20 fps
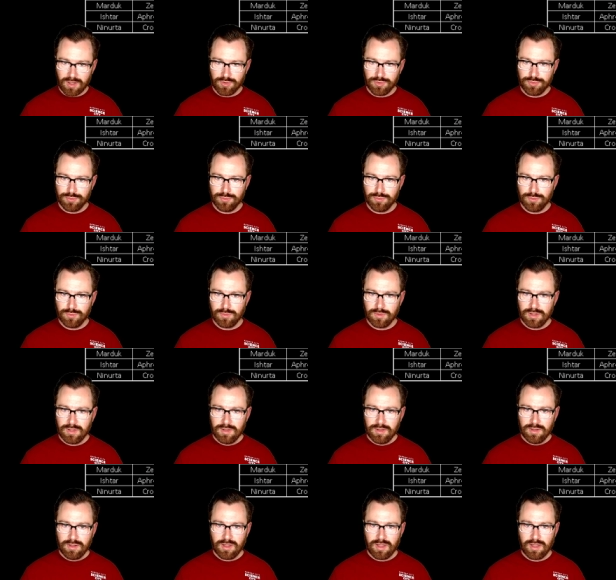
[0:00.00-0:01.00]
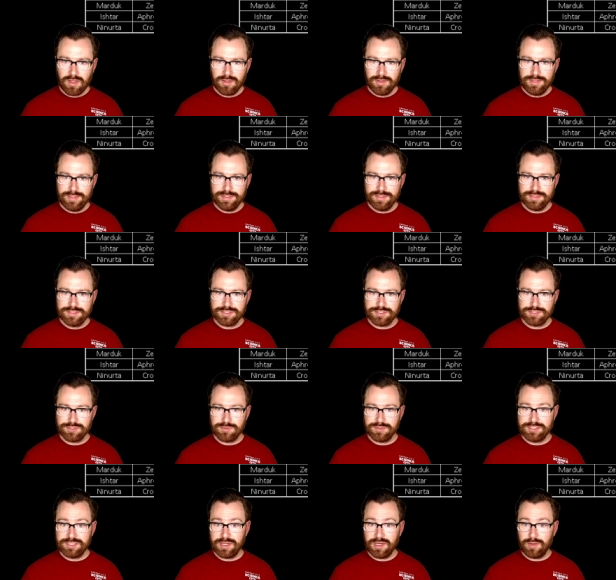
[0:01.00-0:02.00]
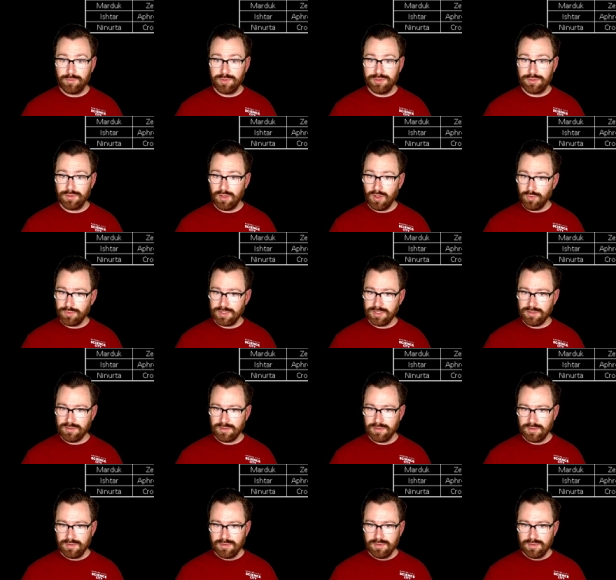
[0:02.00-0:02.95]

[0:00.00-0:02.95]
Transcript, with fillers: who uh, is associated with Odin.